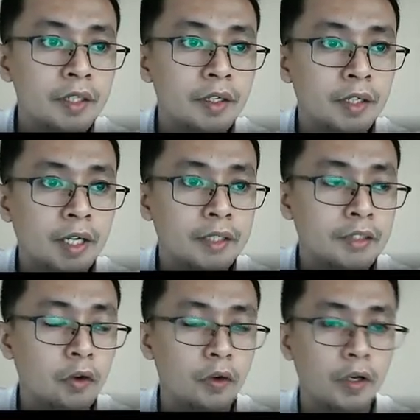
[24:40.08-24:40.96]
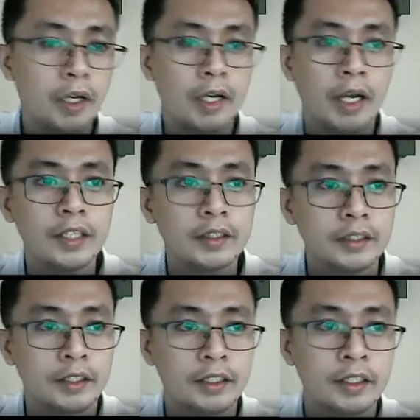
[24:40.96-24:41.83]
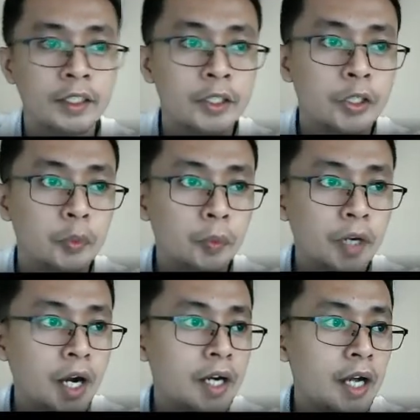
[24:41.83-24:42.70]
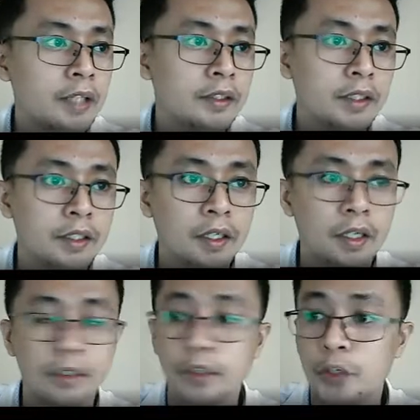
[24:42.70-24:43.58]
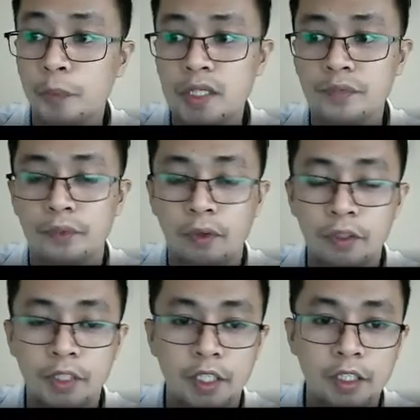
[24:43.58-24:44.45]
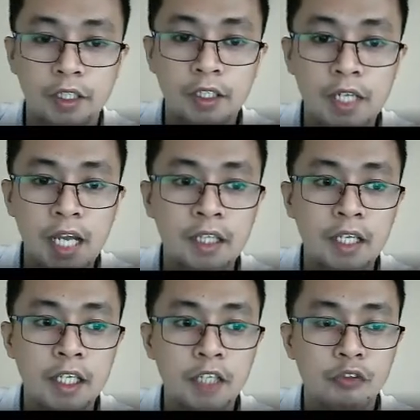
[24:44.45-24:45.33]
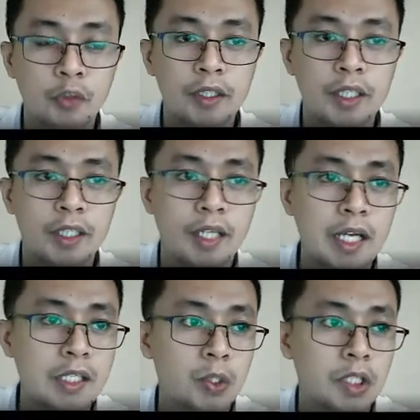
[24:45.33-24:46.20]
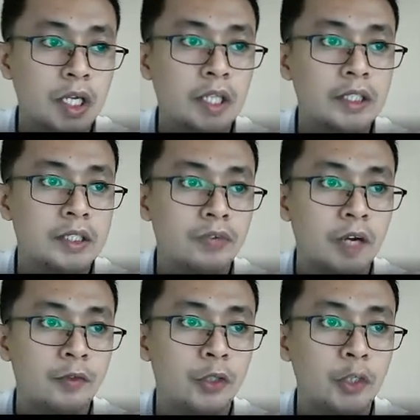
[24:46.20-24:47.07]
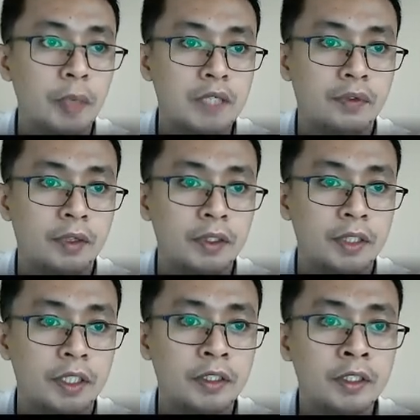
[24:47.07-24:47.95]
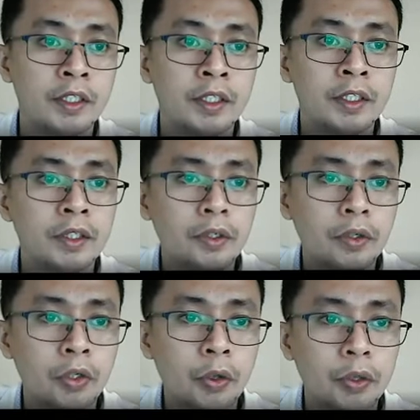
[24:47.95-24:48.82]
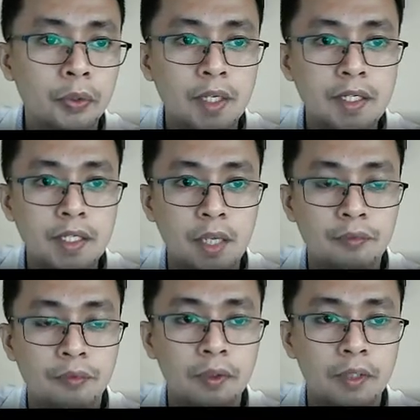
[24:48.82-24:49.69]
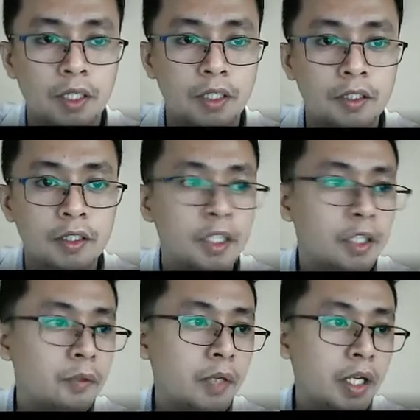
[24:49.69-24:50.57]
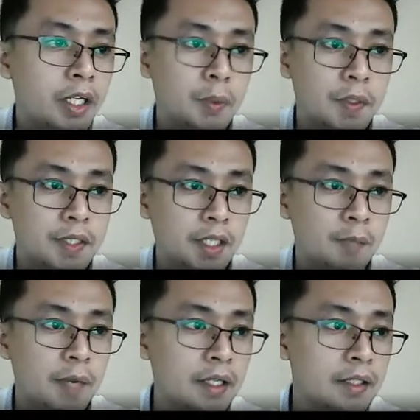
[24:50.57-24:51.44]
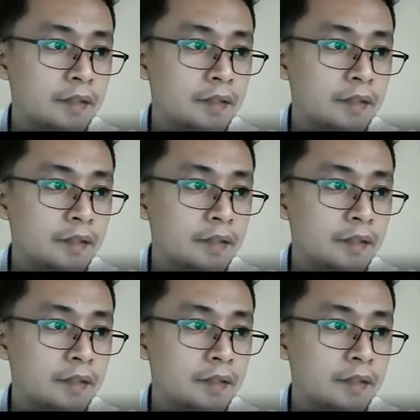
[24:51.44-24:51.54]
okay, so currently we are under on documents folder. And then if you wanted class to change from documents folder, going to desktop folder, you can issue this command,